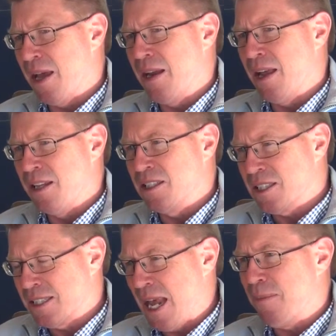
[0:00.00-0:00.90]
and
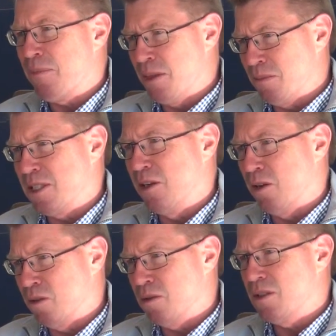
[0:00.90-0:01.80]
stamp
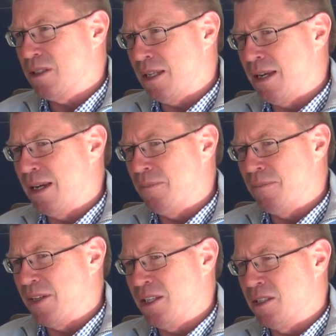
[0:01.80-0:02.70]
themselves
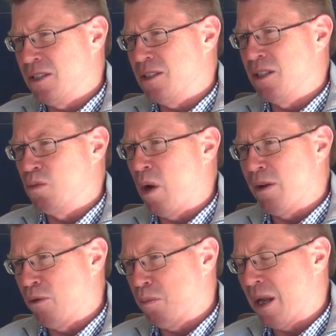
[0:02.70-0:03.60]
as
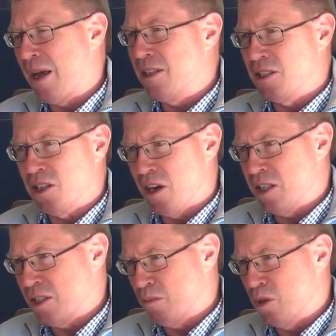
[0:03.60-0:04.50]
wonderful players and
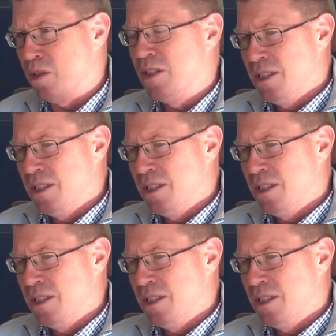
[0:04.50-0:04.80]
guys that would,